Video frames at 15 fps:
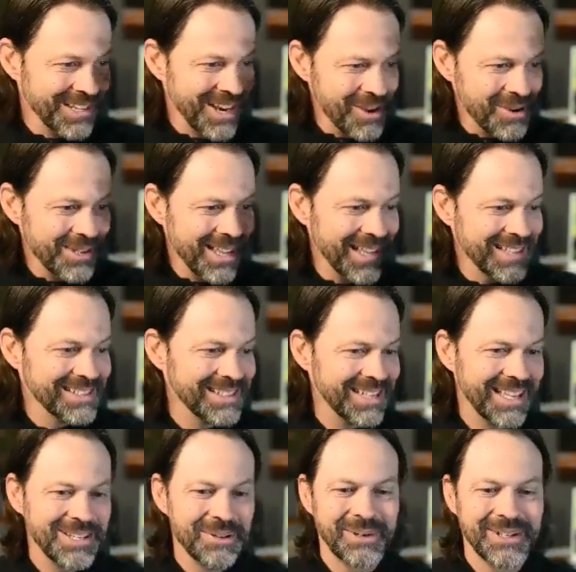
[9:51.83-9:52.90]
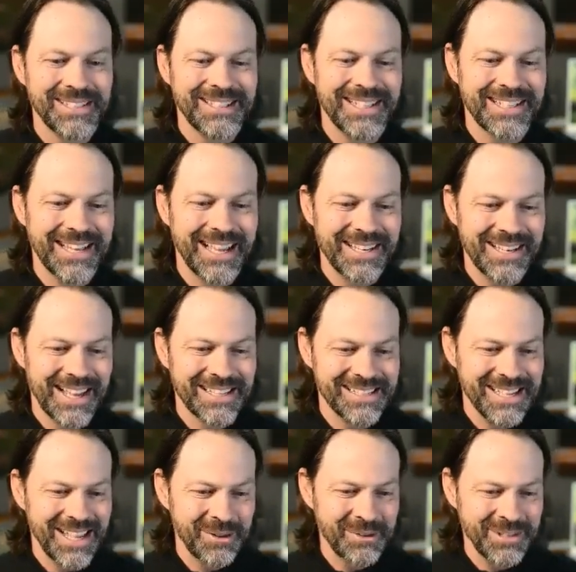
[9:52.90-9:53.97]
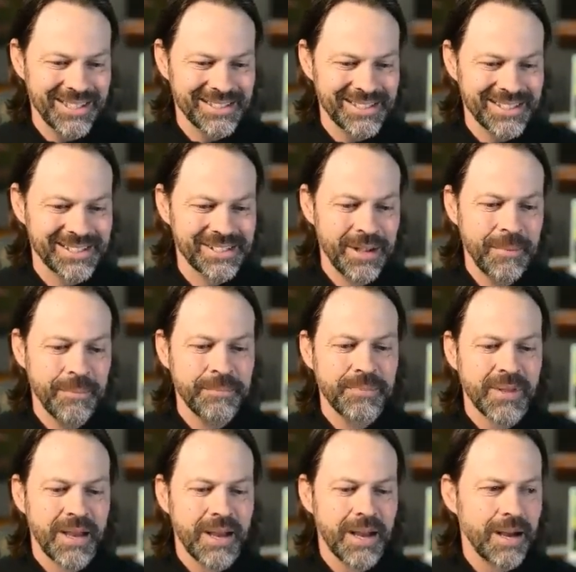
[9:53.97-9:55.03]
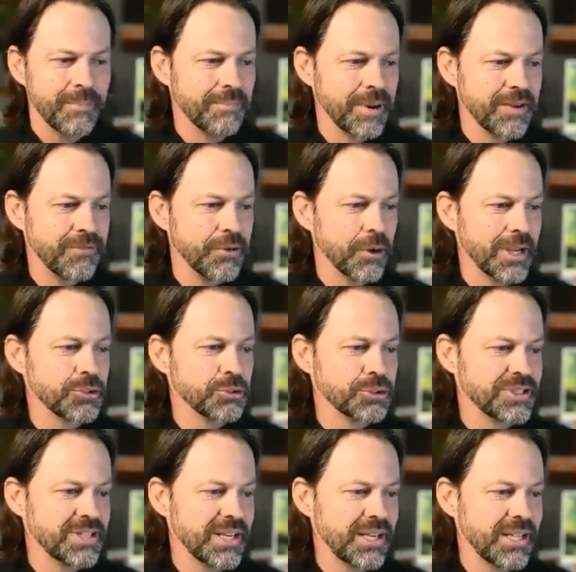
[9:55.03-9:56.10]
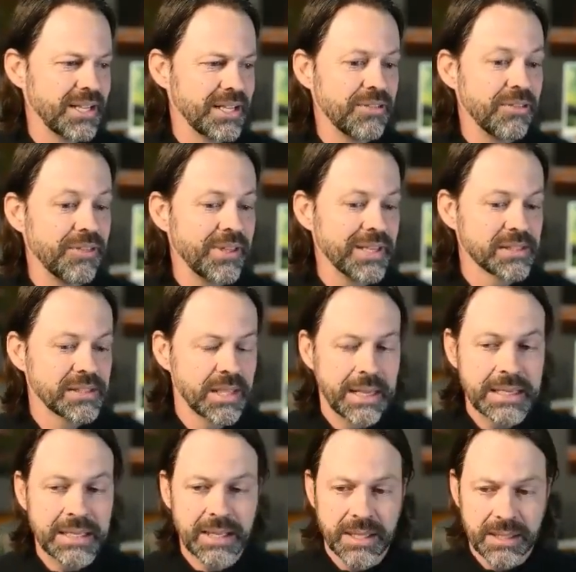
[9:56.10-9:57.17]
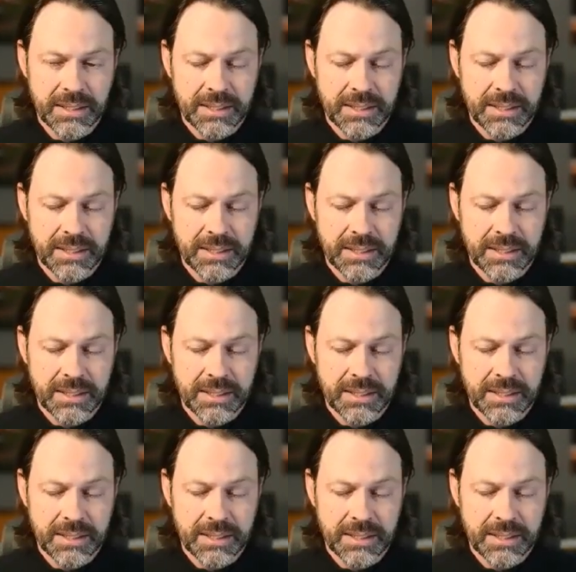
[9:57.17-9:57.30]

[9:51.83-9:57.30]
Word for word: oh yeah, I, I know what he did. I, I see how he does this. Um, but if you're interested in things like